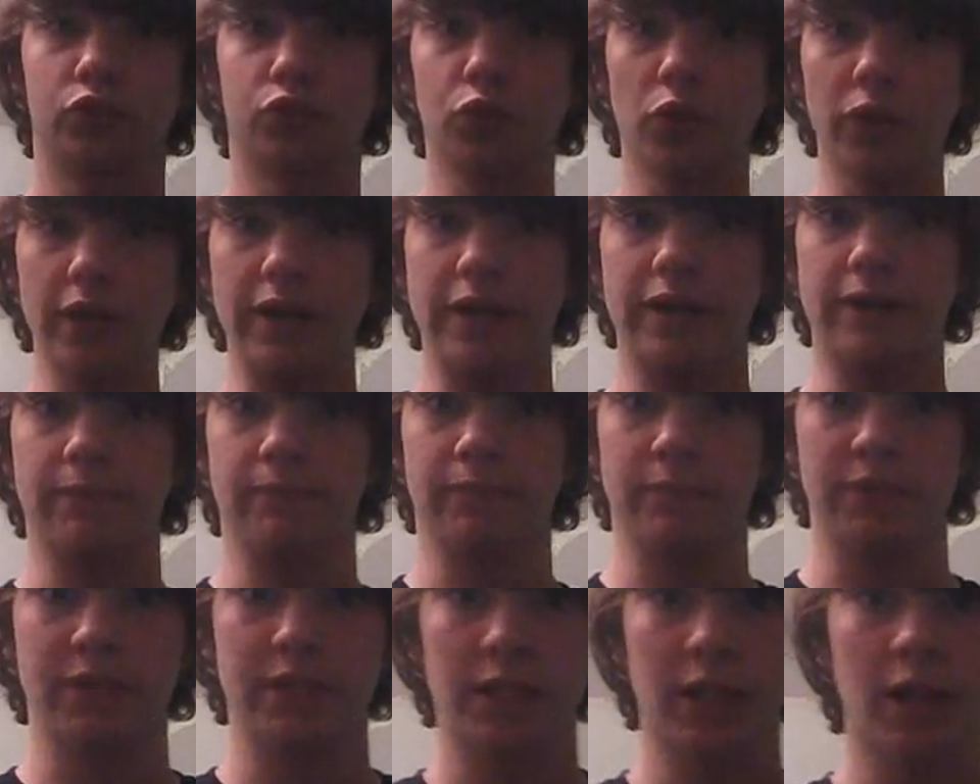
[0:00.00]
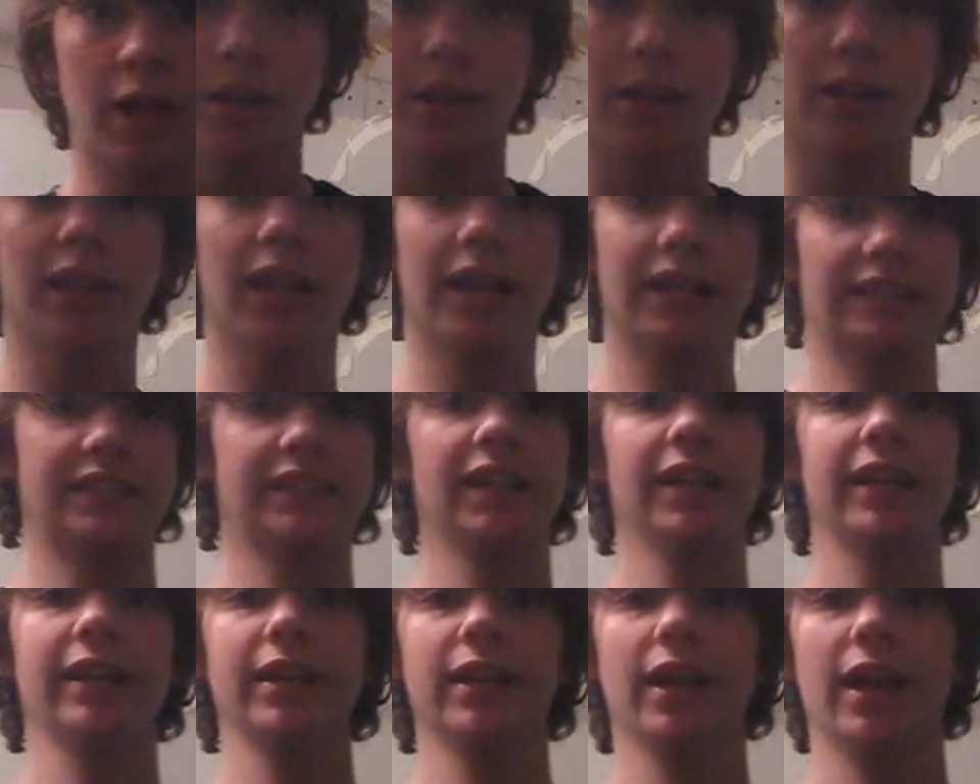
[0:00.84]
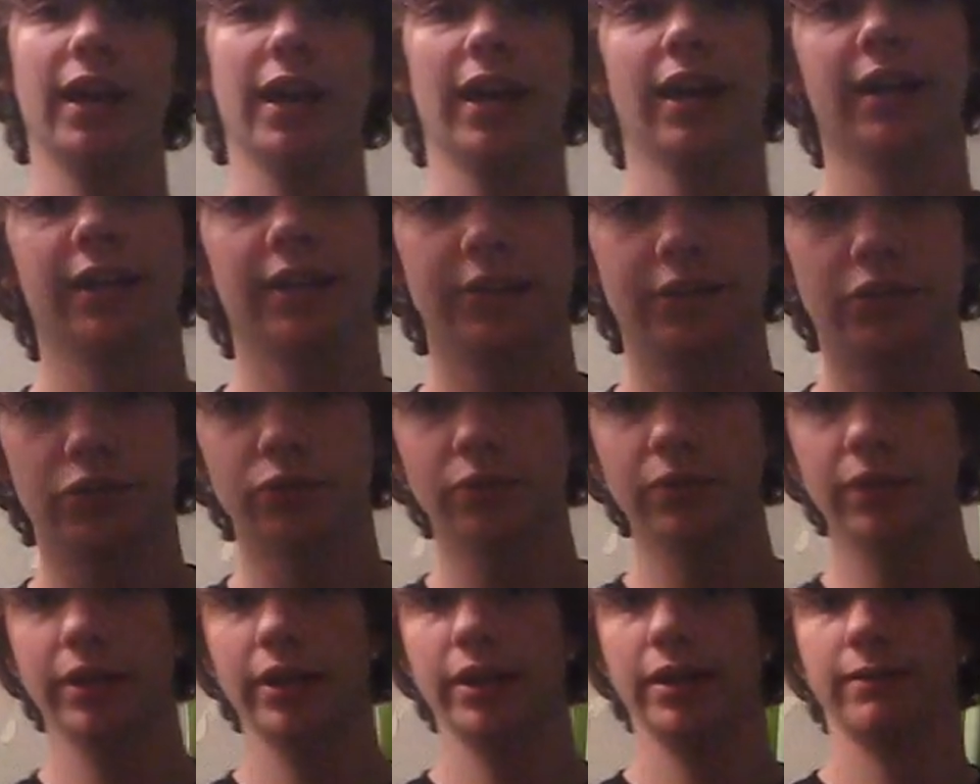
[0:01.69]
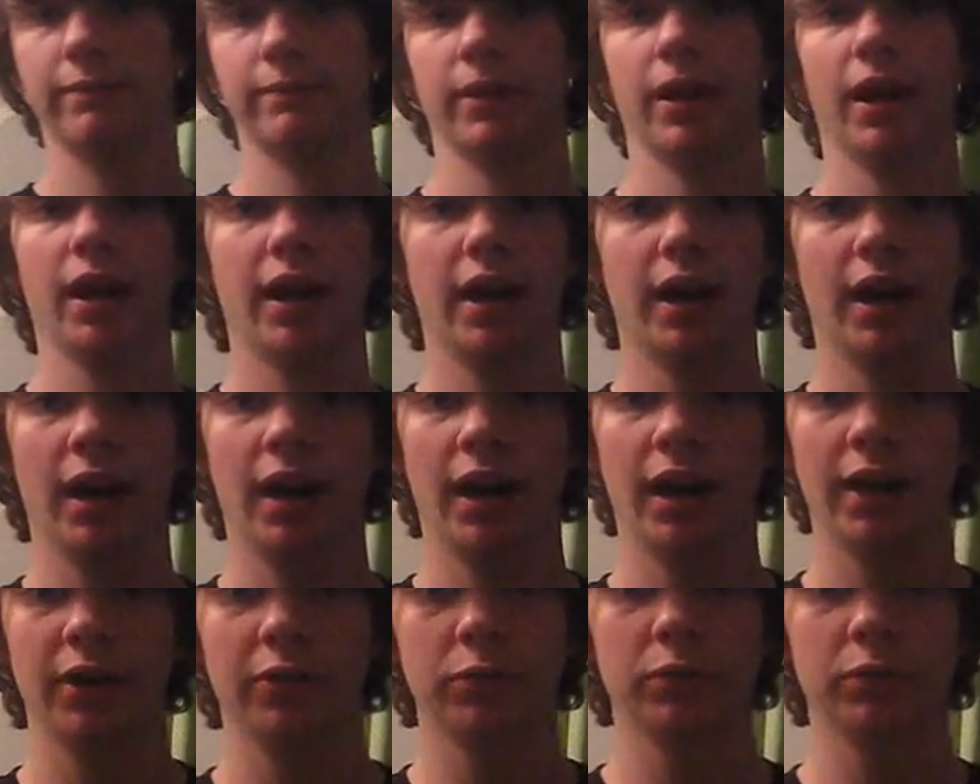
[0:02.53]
Dreams. Last night I had a dream. Uh,